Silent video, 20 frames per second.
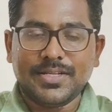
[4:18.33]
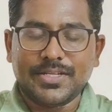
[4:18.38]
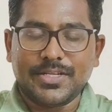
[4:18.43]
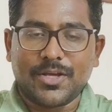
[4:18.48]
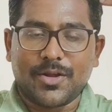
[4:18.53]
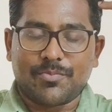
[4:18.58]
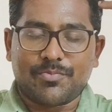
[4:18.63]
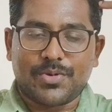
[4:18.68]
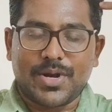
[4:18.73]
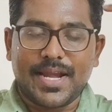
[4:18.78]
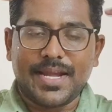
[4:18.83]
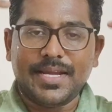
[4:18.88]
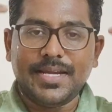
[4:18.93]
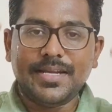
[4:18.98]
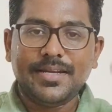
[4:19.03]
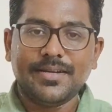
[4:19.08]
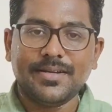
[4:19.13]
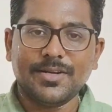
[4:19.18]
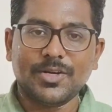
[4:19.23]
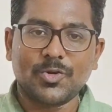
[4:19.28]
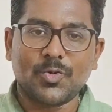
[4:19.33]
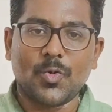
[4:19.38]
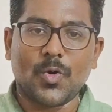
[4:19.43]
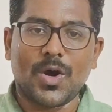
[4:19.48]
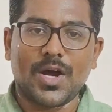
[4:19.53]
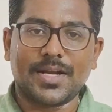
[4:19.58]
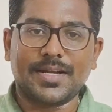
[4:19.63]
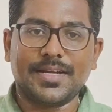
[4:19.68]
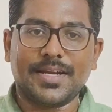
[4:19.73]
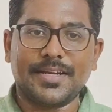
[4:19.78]
Your brain
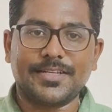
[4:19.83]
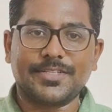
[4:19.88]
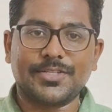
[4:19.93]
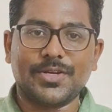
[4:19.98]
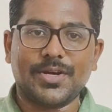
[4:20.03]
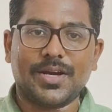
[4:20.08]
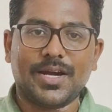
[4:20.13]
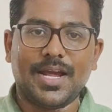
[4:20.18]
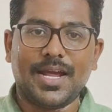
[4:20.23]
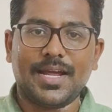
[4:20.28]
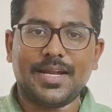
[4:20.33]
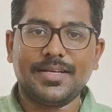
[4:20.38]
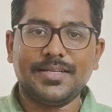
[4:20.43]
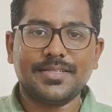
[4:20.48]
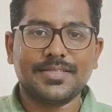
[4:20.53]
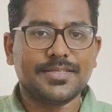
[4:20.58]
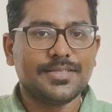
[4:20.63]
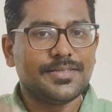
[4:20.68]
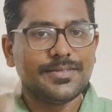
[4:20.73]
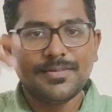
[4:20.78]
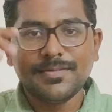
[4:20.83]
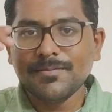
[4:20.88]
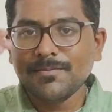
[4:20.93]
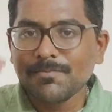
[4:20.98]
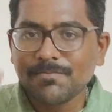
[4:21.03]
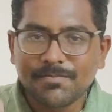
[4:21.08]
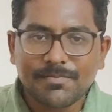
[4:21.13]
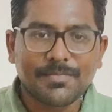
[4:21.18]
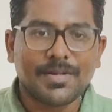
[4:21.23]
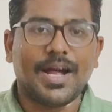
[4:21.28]
coordinates your hand
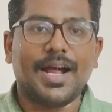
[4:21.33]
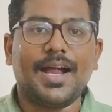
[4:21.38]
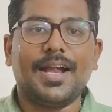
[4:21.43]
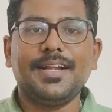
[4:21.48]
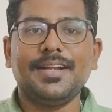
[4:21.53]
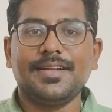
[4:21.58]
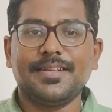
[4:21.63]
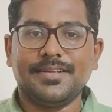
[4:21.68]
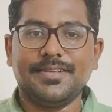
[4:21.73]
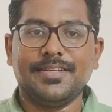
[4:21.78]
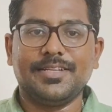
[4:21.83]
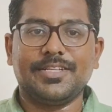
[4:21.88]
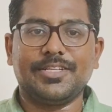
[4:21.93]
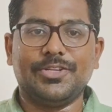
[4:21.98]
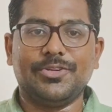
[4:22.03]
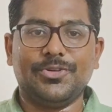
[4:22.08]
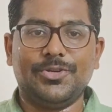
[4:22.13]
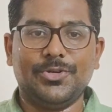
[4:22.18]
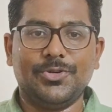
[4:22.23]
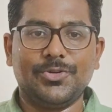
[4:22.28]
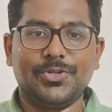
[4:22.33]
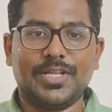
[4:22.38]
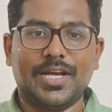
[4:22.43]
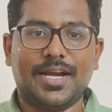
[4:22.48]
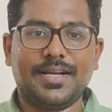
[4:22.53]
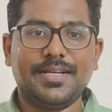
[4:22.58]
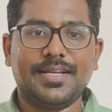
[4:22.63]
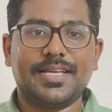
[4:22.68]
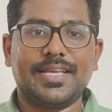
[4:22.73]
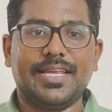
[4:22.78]
and you do
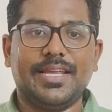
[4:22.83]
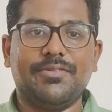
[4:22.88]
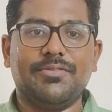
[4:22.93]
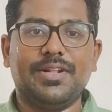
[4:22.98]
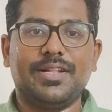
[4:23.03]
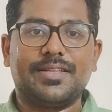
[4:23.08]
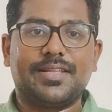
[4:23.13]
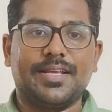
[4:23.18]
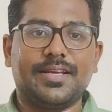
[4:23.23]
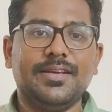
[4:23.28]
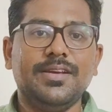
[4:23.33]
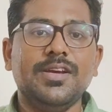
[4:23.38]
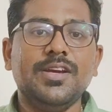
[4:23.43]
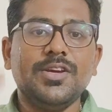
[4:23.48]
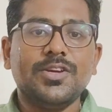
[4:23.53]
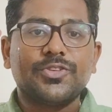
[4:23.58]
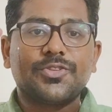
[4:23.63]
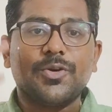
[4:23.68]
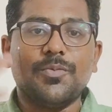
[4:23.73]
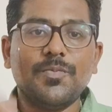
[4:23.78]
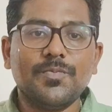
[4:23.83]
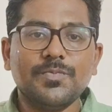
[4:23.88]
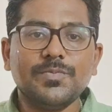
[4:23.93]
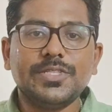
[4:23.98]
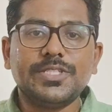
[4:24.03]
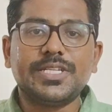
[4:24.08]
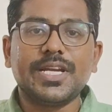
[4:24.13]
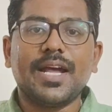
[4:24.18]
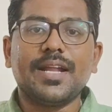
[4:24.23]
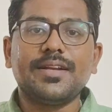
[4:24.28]
that evil thing.
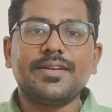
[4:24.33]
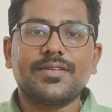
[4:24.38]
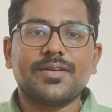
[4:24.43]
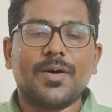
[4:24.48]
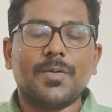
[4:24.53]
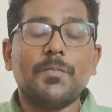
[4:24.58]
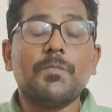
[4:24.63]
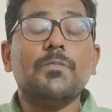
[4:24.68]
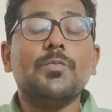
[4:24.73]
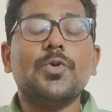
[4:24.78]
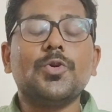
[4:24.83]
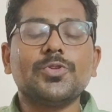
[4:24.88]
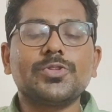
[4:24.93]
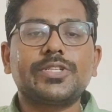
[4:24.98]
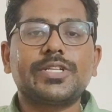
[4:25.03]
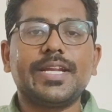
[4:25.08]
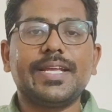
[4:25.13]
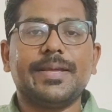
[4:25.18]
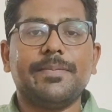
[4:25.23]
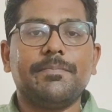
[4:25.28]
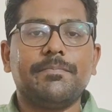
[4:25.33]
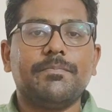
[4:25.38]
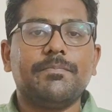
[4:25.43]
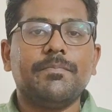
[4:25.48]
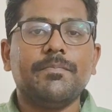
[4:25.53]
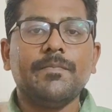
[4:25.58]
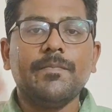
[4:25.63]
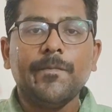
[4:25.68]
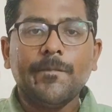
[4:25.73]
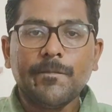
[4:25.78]
So mostly
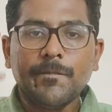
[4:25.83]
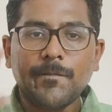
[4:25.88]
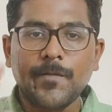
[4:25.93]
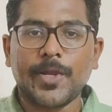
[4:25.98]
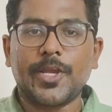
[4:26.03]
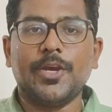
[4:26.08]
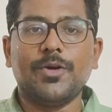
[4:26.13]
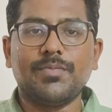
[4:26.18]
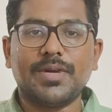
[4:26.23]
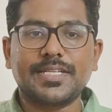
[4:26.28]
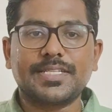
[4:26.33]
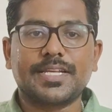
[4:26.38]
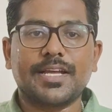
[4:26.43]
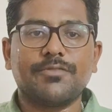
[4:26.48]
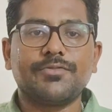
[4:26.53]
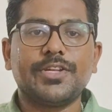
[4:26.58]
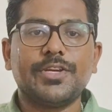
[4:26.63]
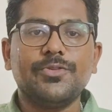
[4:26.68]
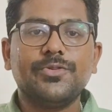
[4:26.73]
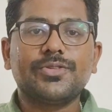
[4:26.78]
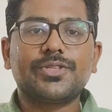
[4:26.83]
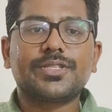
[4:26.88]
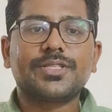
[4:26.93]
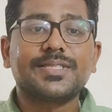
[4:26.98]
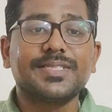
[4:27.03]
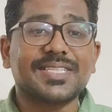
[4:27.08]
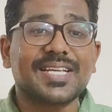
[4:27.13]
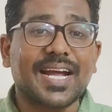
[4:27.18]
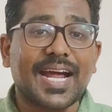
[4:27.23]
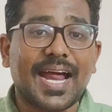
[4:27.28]
humans have
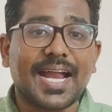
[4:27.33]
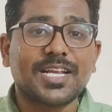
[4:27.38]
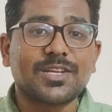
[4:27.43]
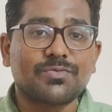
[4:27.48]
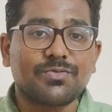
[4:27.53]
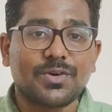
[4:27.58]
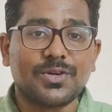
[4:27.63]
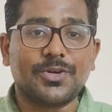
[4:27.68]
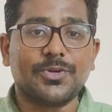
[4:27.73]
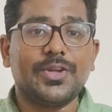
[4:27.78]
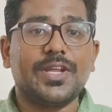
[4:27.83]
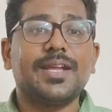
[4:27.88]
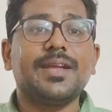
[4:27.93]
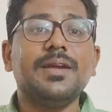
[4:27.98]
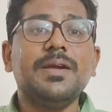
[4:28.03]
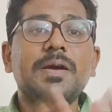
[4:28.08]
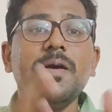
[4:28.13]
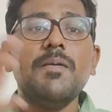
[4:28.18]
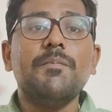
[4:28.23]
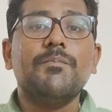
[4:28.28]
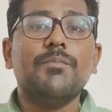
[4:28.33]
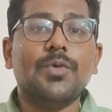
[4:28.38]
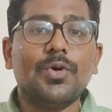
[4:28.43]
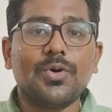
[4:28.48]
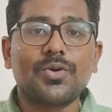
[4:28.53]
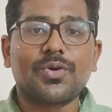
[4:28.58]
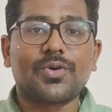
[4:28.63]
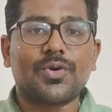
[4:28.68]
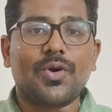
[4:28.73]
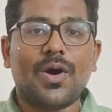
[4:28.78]
used the hands for doing
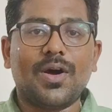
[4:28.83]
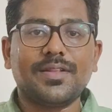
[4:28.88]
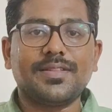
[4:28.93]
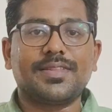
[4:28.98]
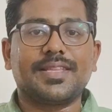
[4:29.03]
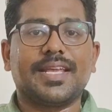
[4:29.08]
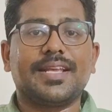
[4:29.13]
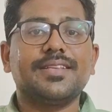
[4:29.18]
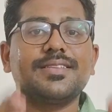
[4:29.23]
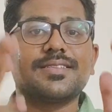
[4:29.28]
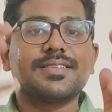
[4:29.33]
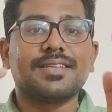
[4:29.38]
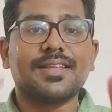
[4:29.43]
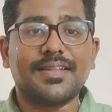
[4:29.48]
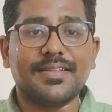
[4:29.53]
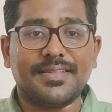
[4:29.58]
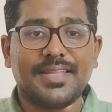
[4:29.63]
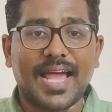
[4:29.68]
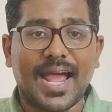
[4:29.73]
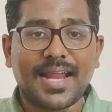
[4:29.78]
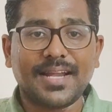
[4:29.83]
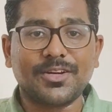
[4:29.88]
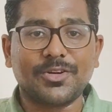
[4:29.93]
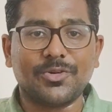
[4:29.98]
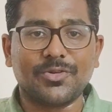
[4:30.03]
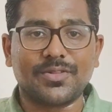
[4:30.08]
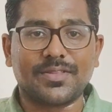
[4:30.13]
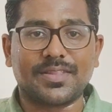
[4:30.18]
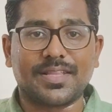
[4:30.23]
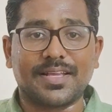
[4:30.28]
more wrong things than
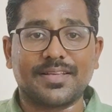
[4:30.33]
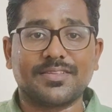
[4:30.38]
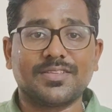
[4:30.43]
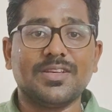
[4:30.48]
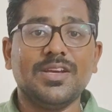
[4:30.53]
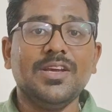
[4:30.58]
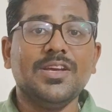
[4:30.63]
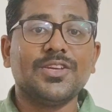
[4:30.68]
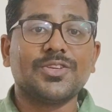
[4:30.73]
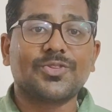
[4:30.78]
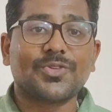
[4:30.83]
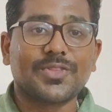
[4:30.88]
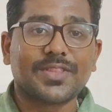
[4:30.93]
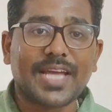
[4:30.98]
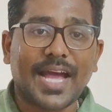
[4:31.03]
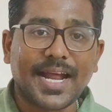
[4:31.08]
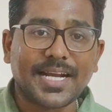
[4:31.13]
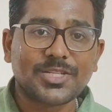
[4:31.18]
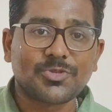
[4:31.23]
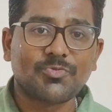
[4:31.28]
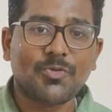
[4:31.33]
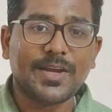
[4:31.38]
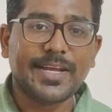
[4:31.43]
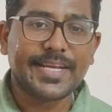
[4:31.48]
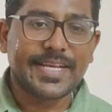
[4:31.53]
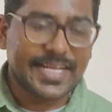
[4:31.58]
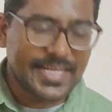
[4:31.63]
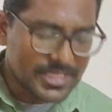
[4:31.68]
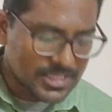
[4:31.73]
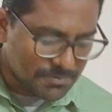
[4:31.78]
good things. So that's why
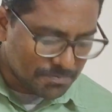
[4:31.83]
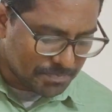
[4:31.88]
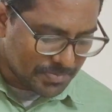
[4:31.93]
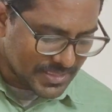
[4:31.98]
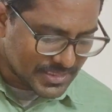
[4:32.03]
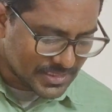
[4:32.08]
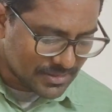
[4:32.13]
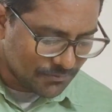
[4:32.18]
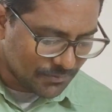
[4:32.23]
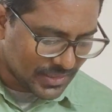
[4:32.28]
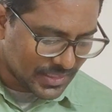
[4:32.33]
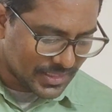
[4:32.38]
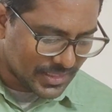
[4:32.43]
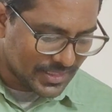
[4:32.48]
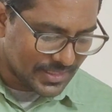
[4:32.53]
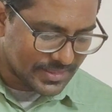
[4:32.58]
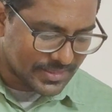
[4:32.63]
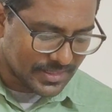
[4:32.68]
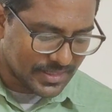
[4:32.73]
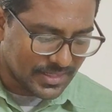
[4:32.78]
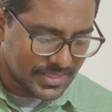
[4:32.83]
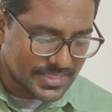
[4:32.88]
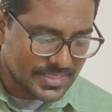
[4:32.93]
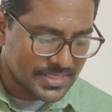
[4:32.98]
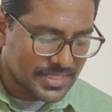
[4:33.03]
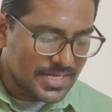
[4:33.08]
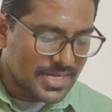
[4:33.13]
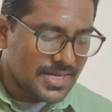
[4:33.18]
he specifically tells,